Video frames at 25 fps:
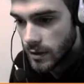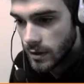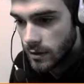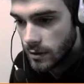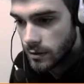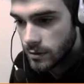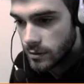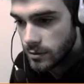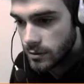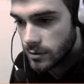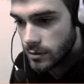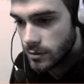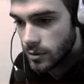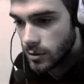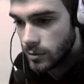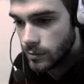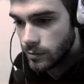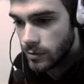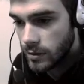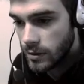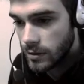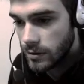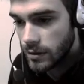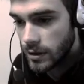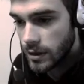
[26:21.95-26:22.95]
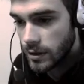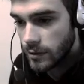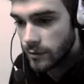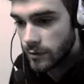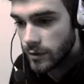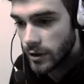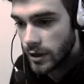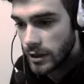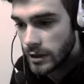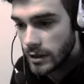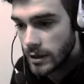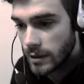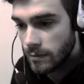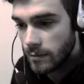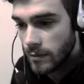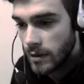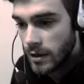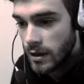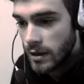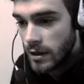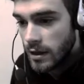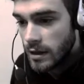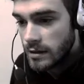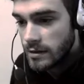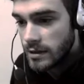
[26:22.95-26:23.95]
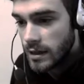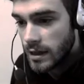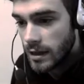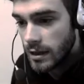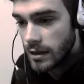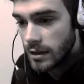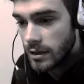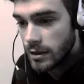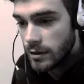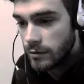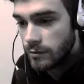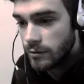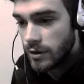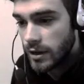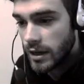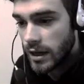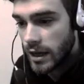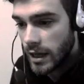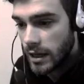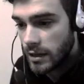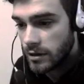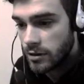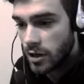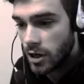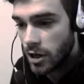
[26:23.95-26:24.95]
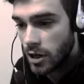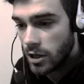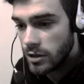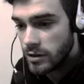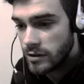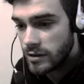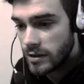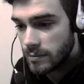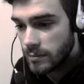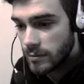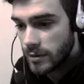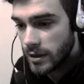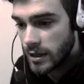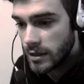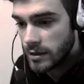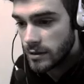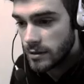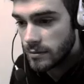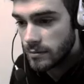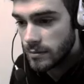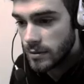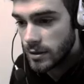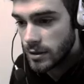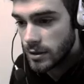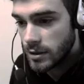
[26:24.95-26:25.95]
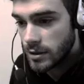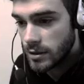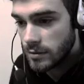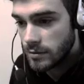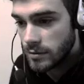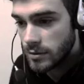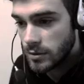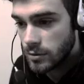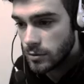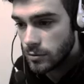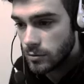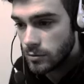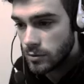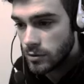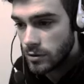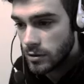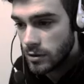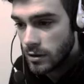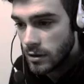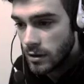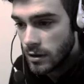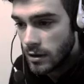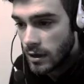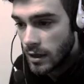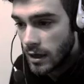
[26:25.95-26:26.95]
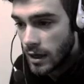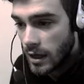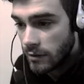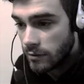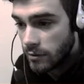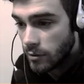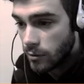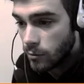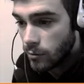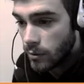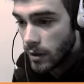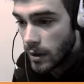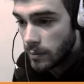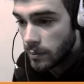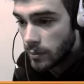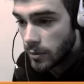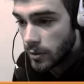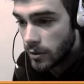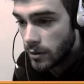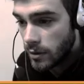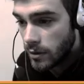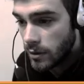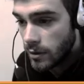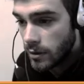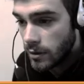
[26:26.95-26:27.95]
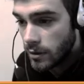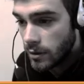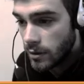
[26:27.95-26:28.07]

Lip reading: So hopefully you can find them. Sadly enough, we can't hunt them yet because we don't have a weapon